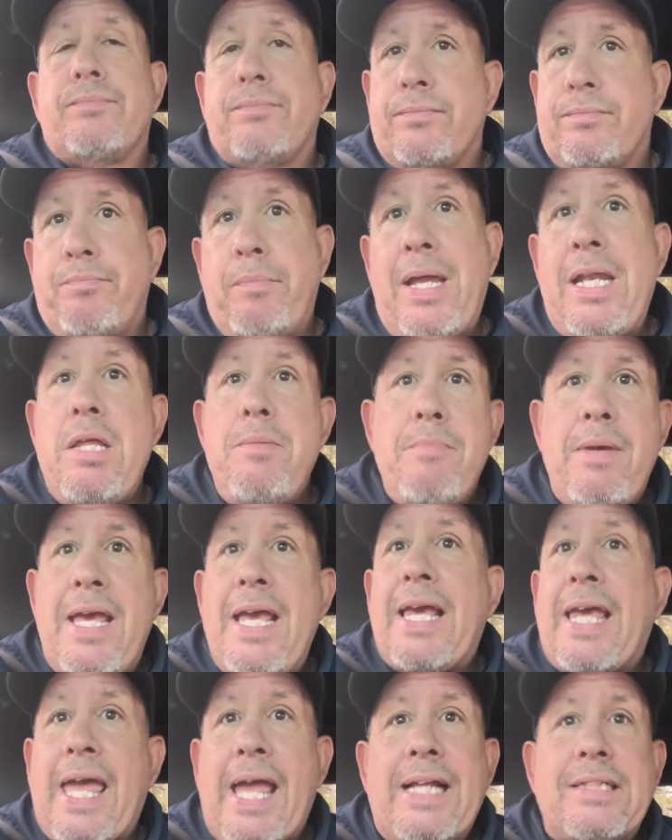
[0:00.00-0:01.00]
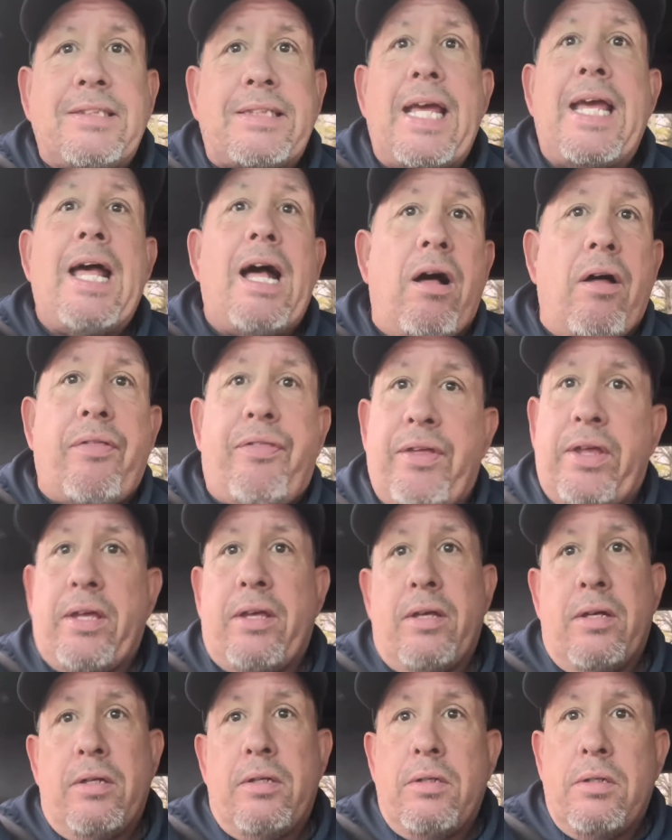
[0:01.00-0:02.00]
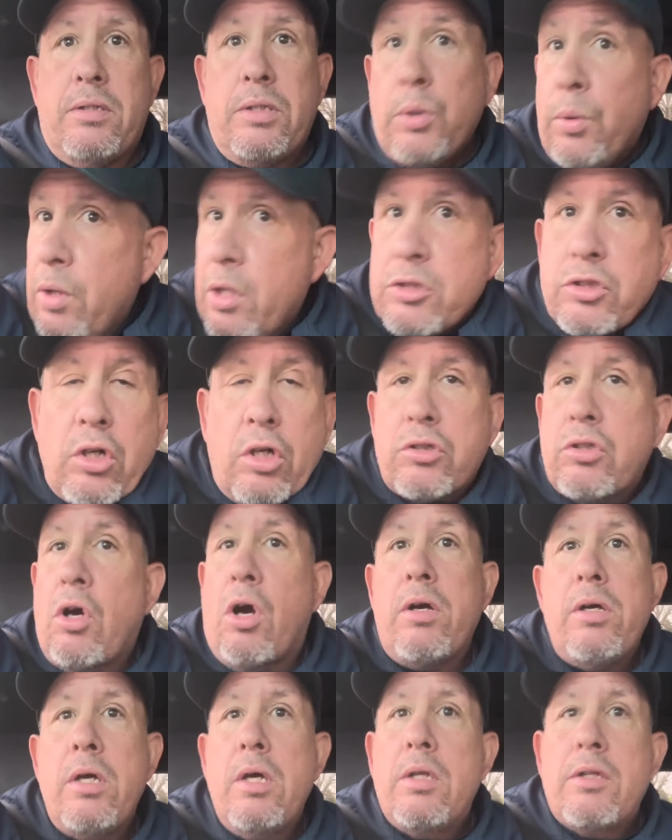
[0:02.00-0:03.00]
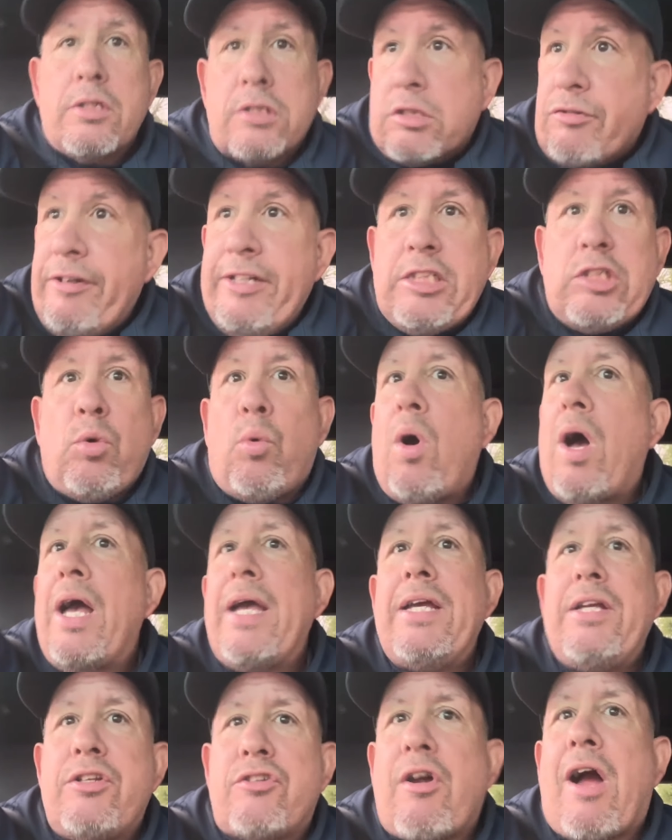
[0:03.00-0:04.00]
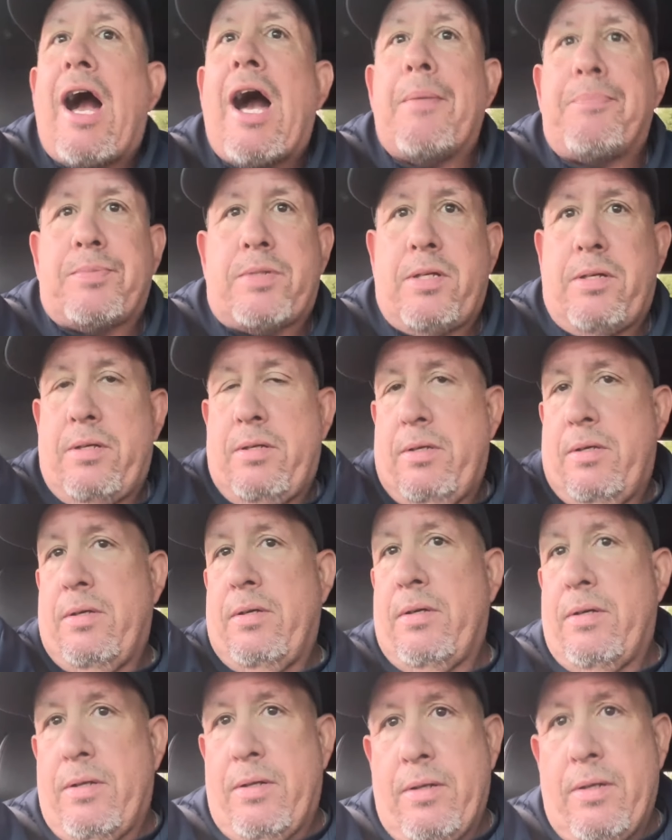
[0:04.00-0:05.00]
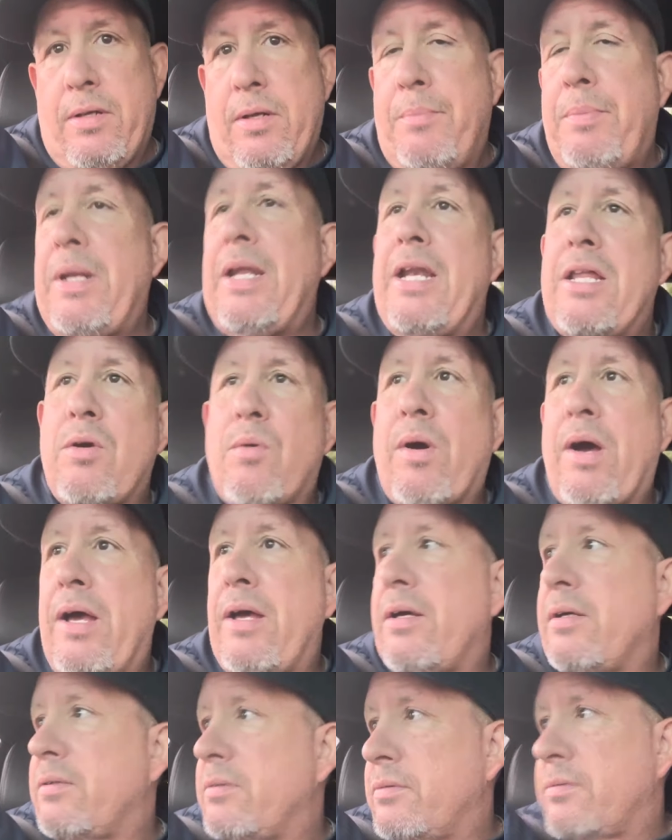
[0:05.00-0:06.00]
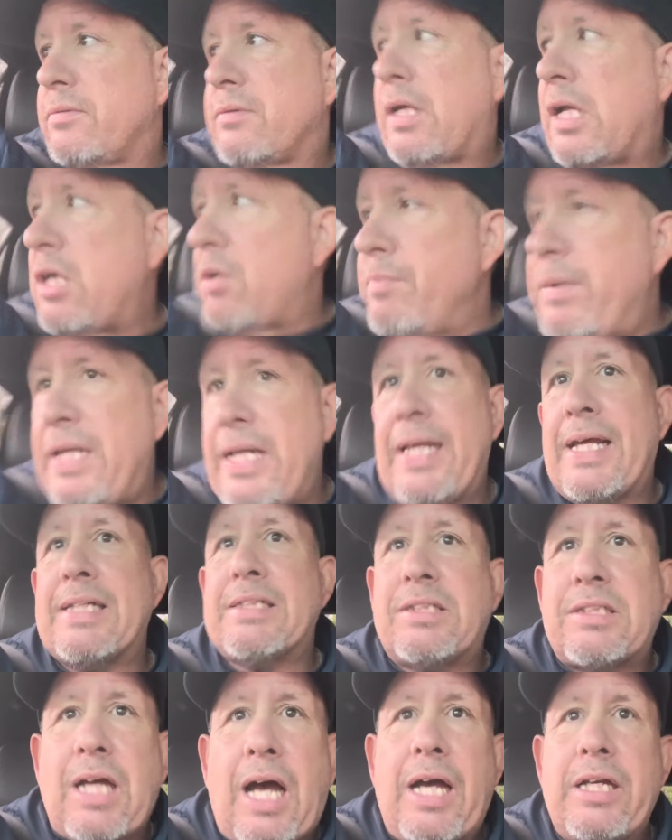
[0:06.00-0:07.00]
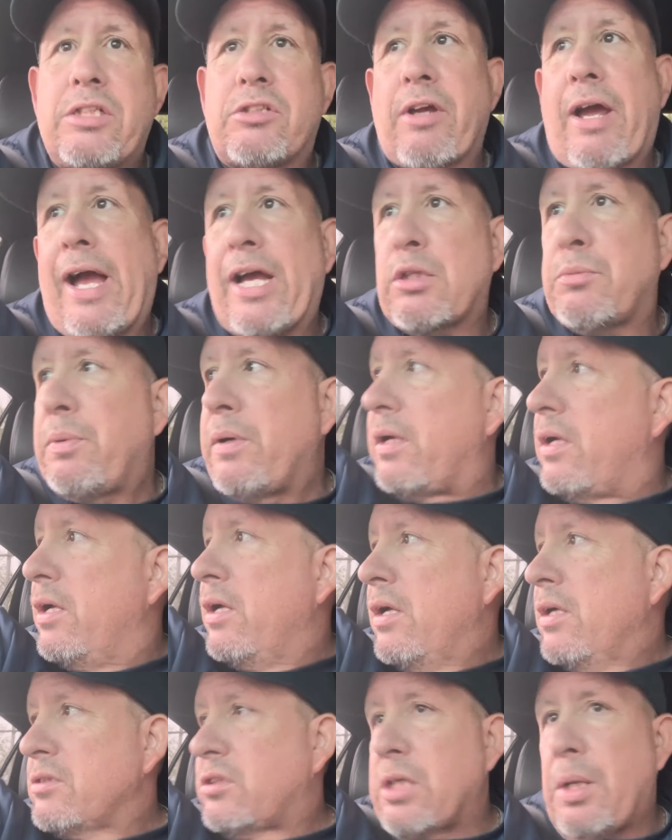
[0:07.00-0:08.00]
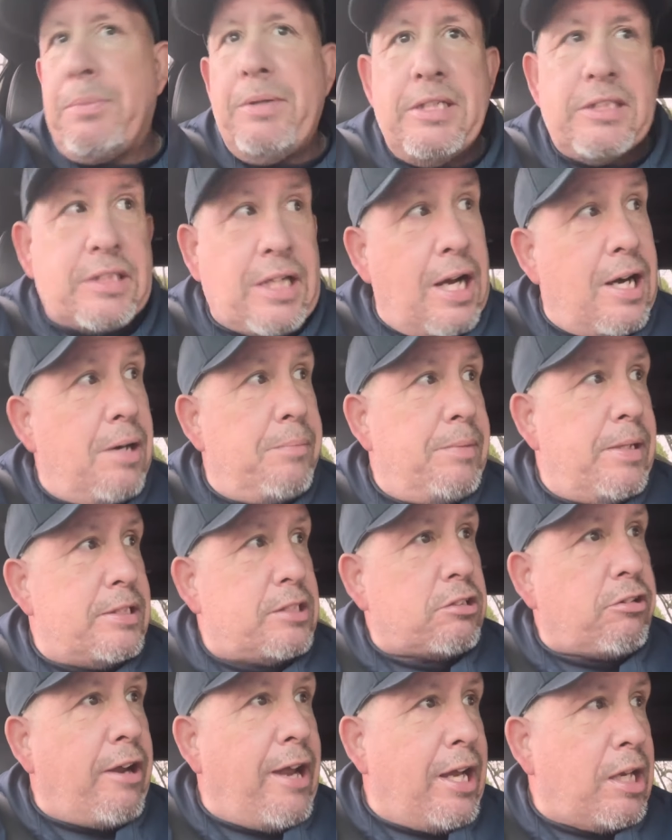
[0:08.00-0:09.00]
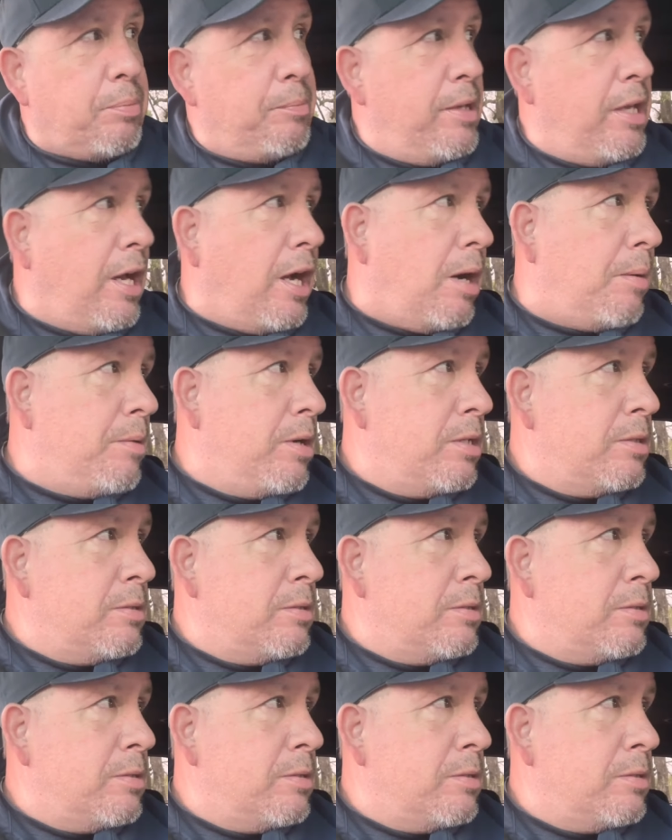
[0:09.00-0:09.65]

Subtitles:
Mini-Me can't stay healthy. You want to start talking? There's a reason why he dropped. But anyway, I don't mean to get sidetracked, but some of these comments crack me up.